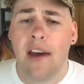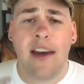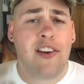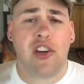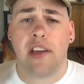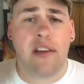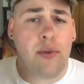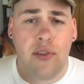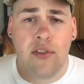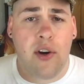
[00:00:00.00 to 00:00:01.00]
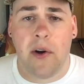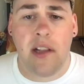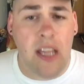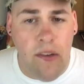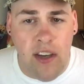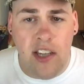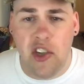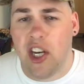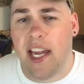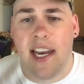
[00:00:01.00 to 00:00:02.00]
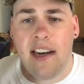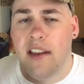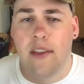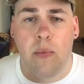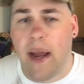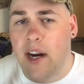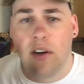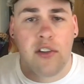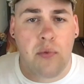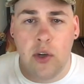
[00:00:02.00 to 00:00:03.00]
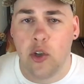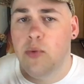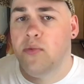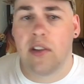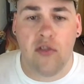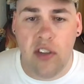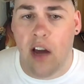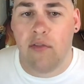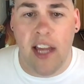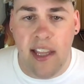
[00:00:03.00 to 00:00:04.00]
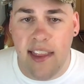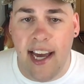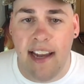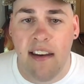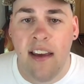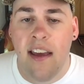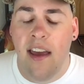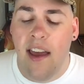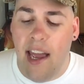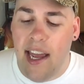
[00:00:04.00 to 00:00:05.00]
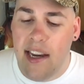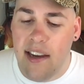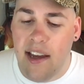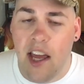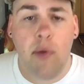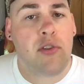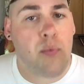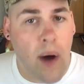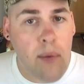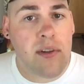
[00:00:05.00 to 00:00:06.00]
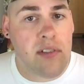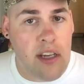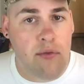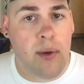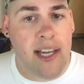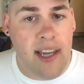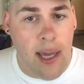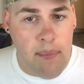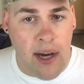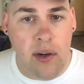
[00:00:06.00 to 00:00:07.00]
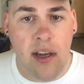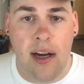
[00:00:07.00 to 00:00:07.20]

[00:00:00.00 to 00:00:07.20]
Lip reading: She uses her cleavage to get into the records rooms and stuff like that. And it was well received when it came out.